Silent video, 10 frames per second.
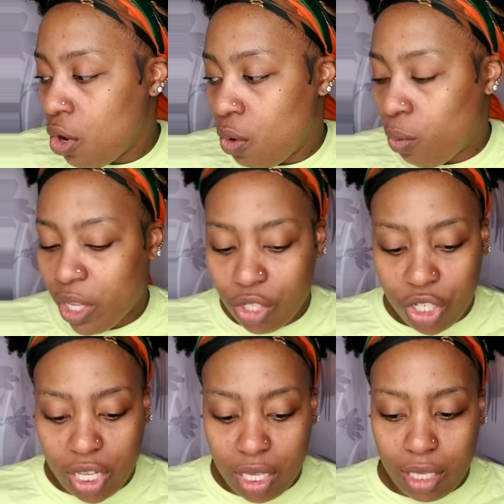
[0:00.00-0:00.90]
which
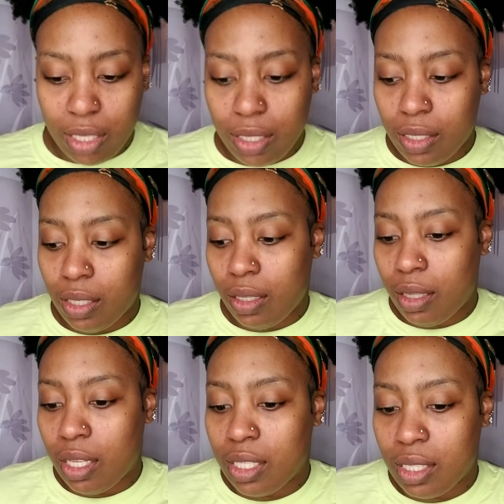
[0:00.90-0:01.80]
is
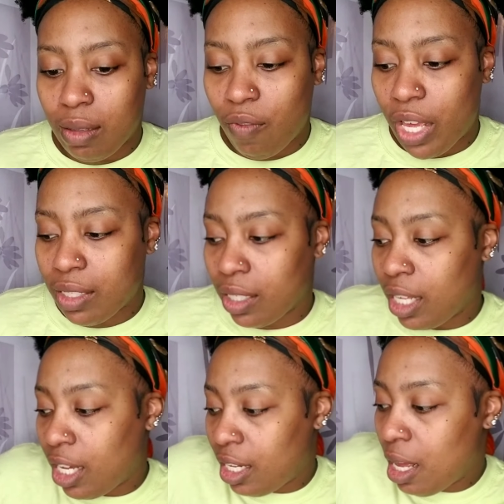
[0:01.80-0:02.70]
this
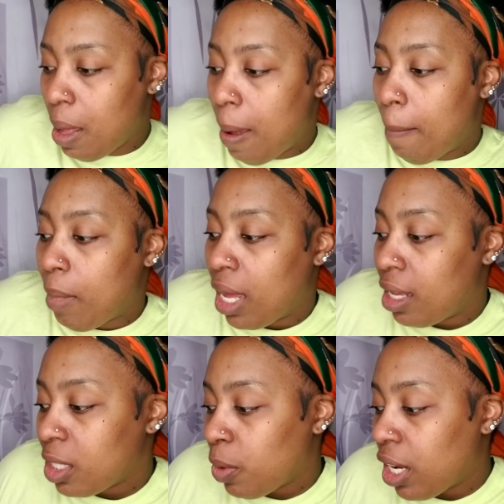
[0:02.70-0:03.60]
Vaseline my
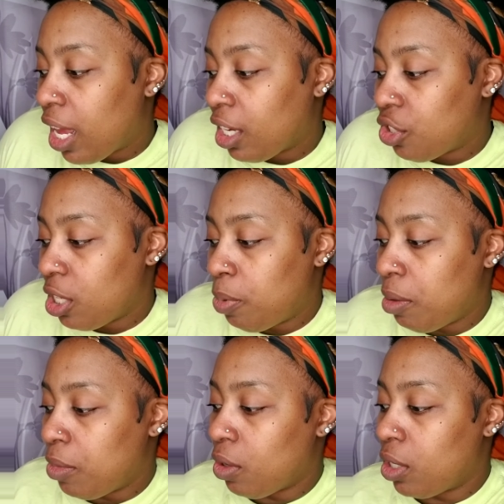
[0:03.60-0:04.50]
husband actually put
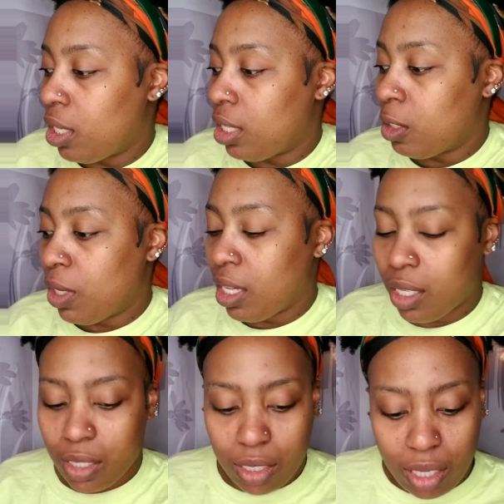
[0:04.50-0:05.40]
me onto this
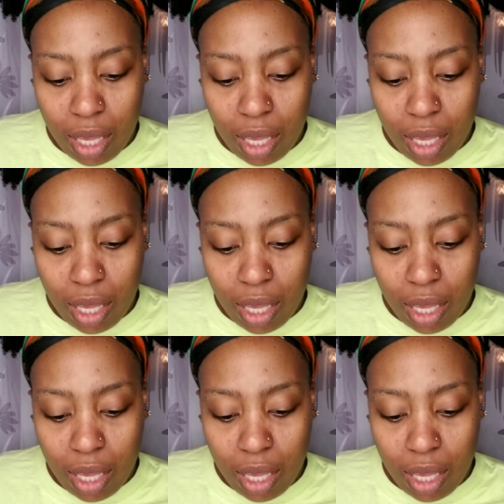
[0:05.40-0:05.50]
because